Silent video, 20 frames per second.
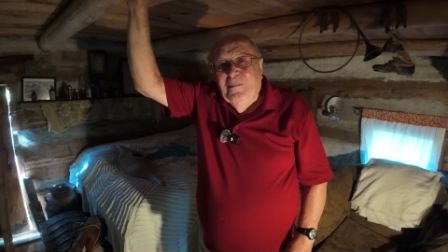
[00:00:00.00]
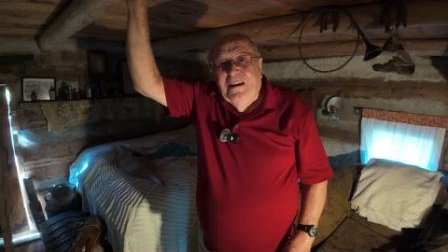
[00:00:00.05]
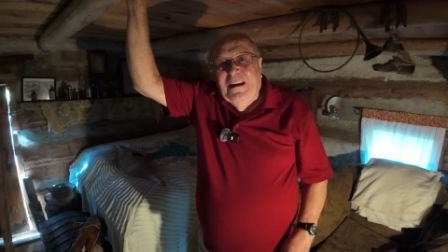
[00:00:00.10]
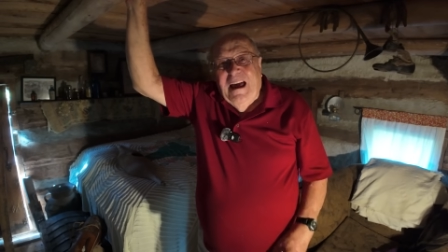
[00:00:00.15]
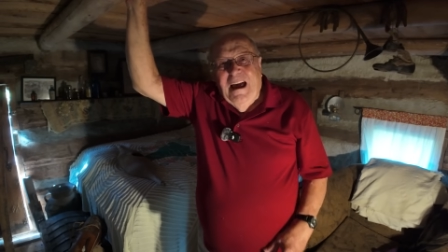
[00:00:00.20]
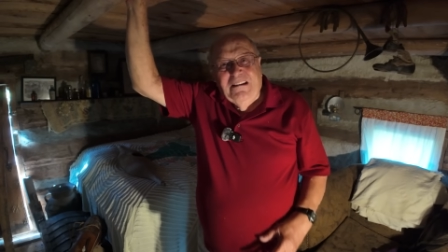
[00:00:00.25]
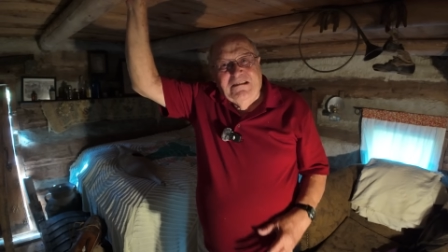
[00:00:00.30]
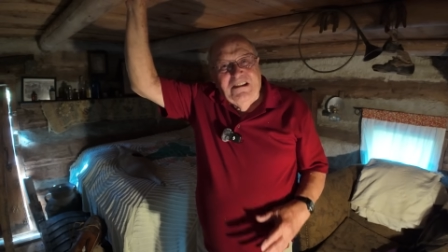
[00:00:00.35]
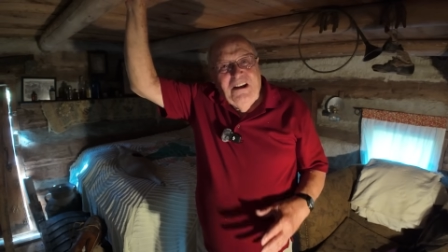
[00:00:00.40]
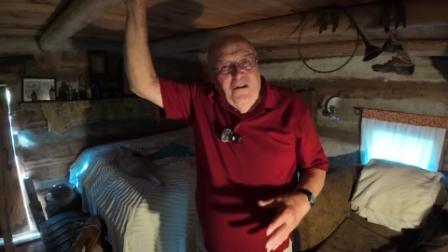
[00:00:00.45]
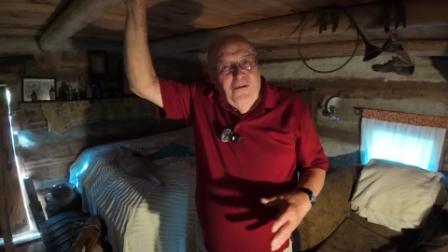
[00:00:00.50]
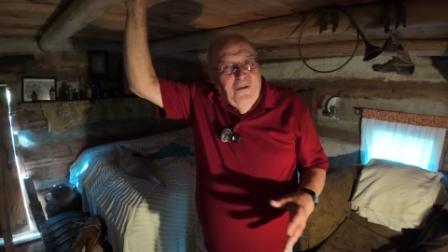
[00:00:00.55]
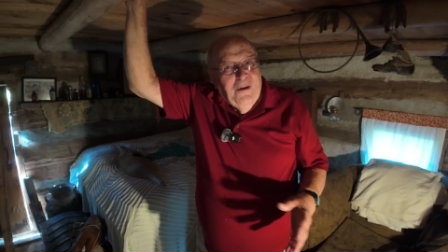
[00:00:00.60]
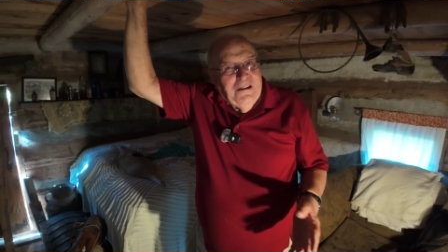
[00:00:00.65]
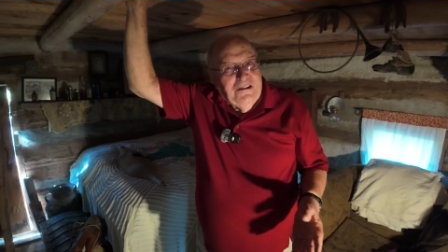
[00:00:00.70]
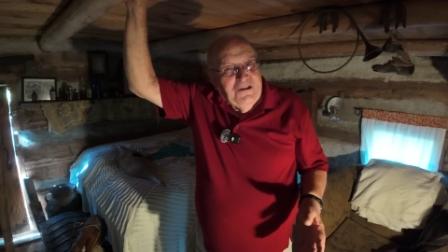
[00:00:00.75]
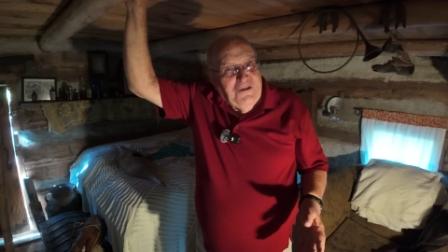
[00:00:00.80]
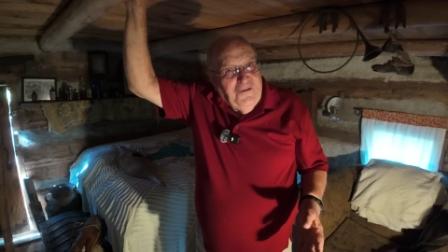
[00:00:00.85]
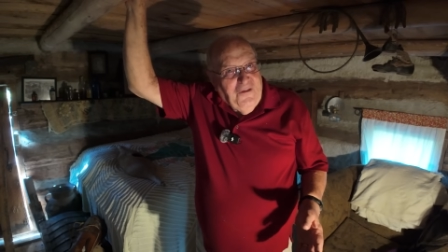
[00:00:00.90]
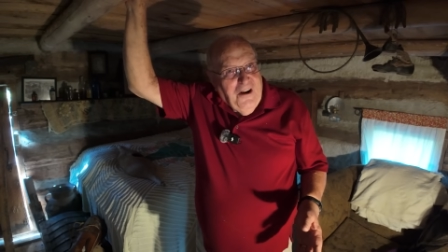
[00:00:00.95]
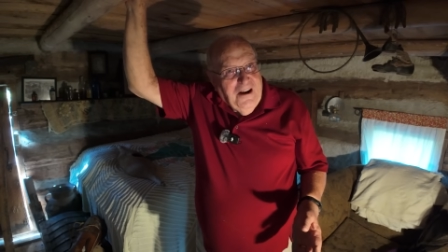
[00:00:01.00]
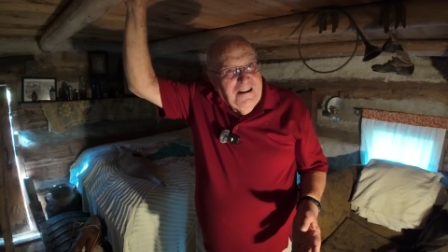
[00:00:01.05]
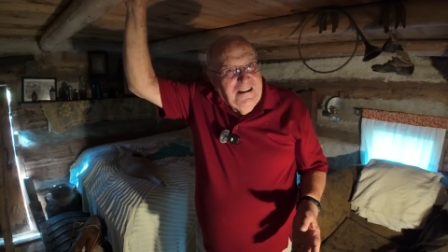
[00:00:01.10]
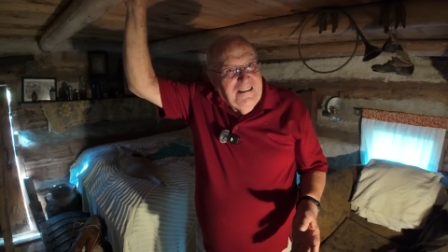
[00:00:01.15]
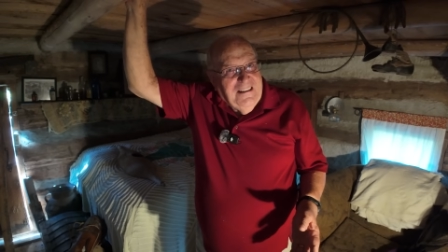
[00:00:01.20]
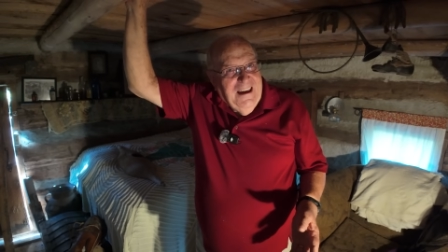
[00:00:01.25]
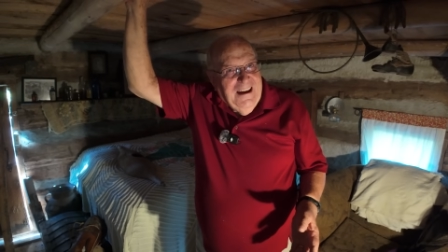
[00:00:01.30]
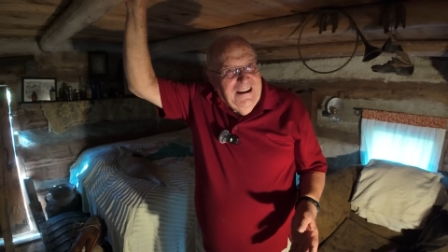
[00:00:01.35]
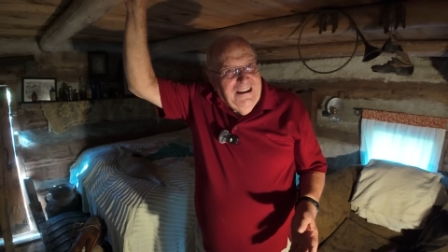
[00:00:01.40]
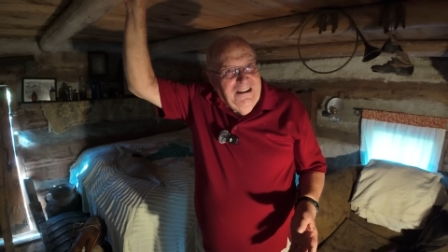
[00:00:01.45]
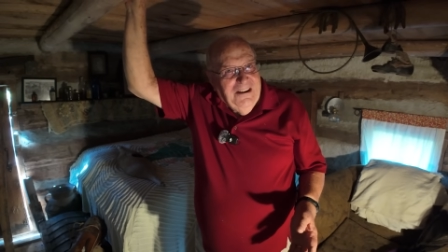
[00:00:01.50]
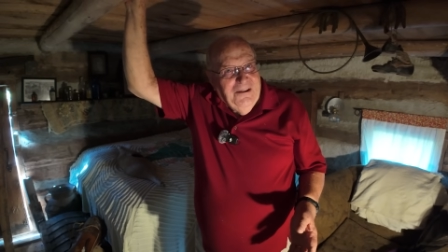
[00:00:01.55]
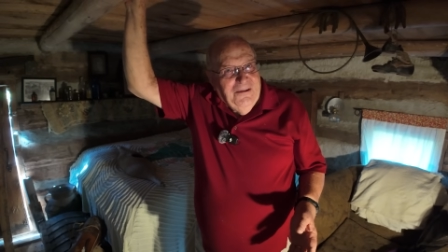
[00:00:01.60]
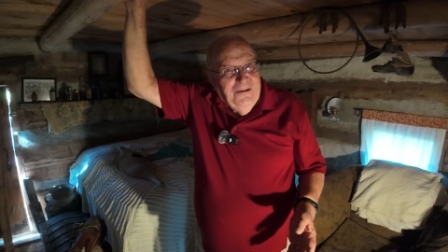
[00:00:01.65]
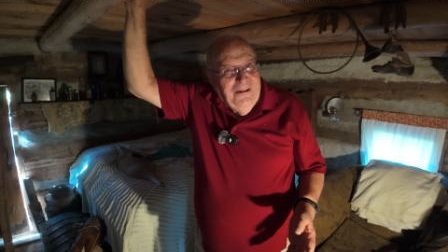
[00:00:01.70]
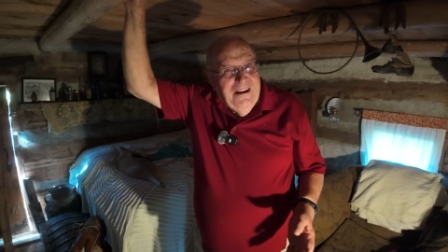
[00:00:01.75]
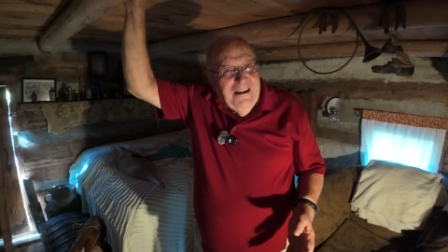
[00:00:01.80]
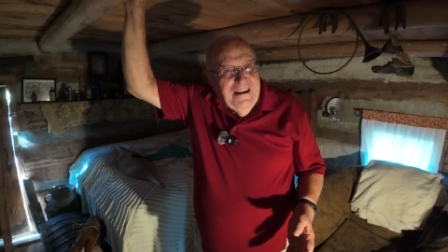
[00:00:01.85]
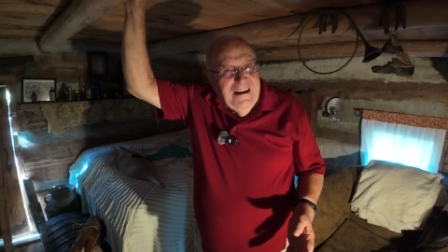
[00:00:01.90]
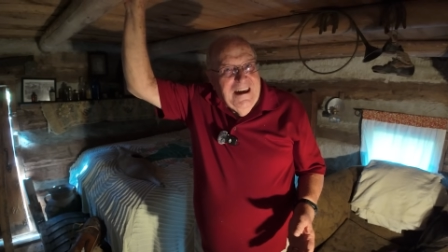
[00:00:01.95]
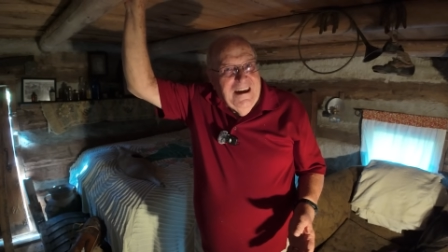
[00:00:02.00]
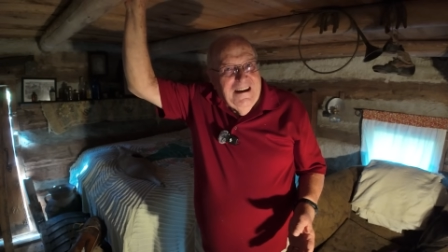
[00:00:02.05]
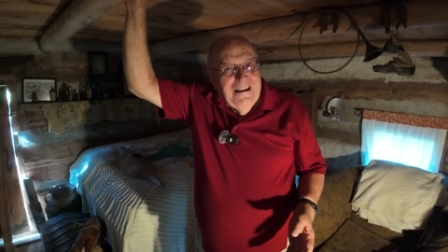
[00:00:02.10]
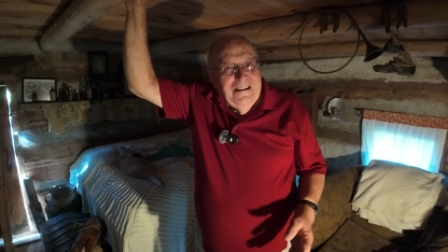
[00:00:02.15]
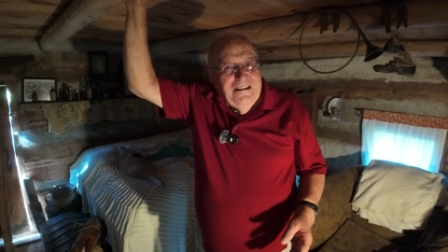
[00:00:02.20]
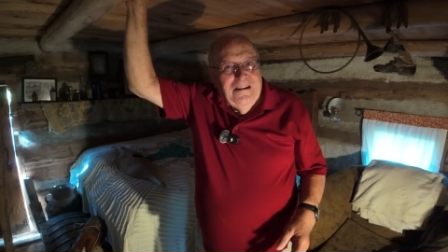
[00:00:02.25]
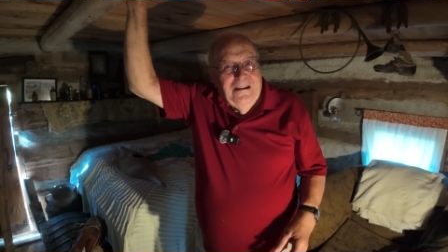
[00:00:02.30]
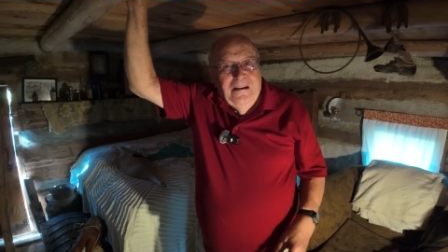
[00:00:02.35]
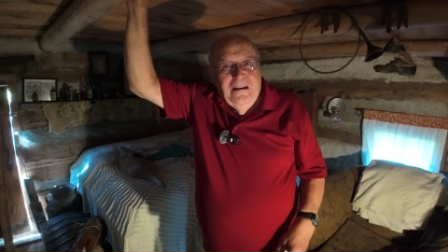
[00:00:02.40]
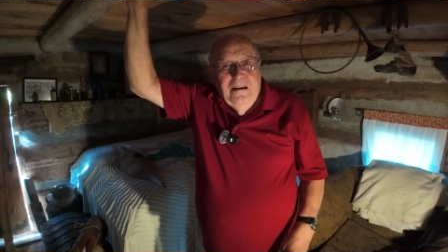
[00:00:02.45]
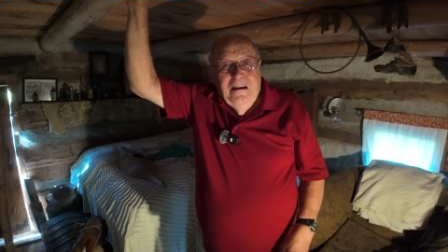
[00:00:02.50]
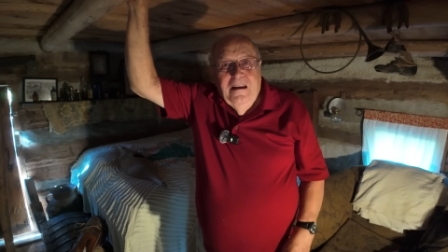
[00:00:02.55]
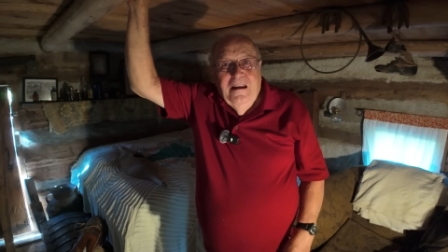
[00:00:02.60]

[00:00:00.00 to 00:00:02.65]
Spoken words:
But I was always afraid of that dude. He had